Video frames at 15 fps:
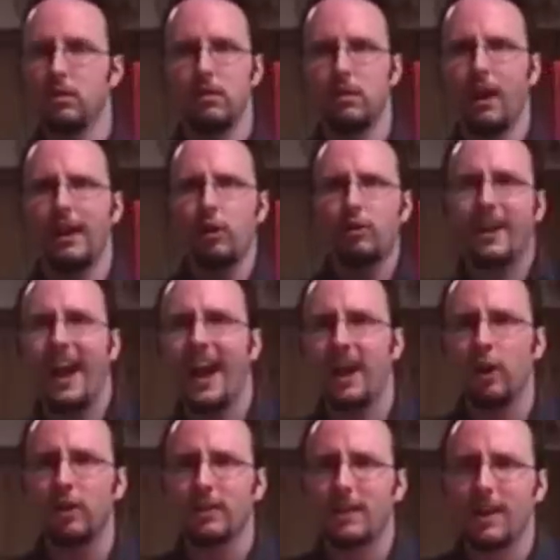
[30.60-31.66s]
I don't care!
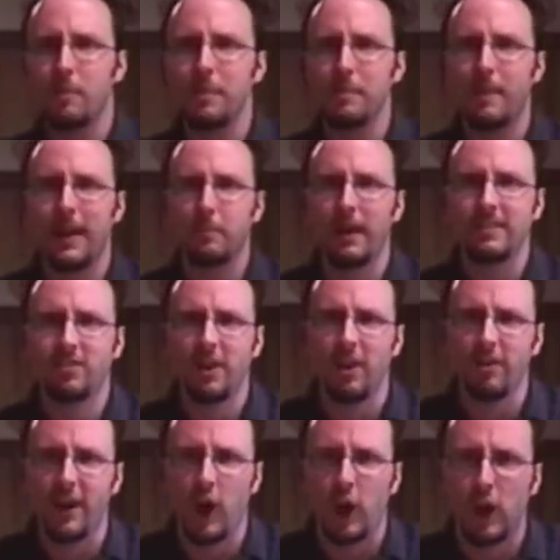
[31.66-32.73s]
Give me back my cereal!
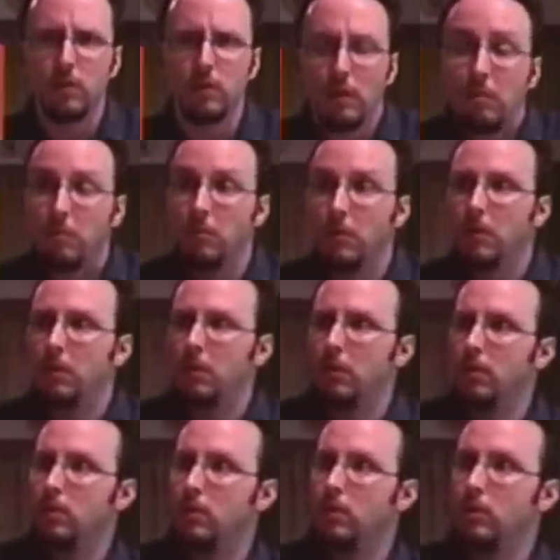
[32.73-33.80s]

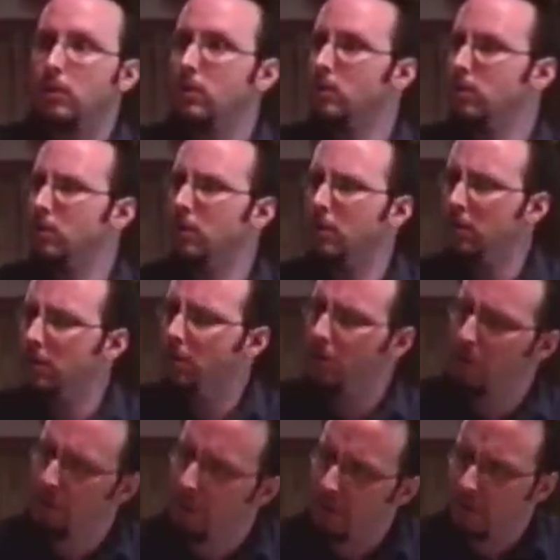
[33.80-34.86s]
But wouldn't you like to know it
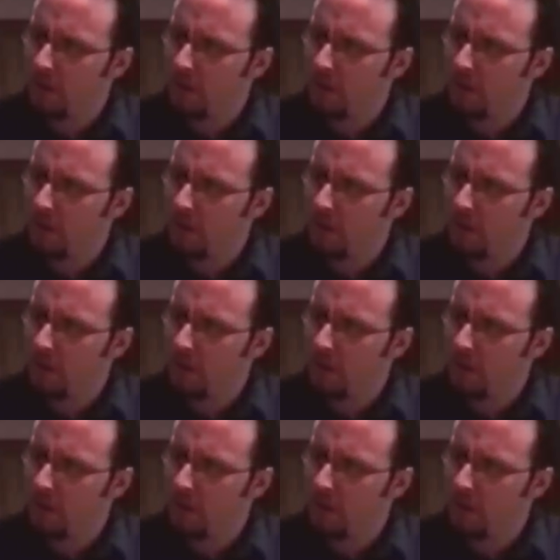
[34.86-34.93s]
has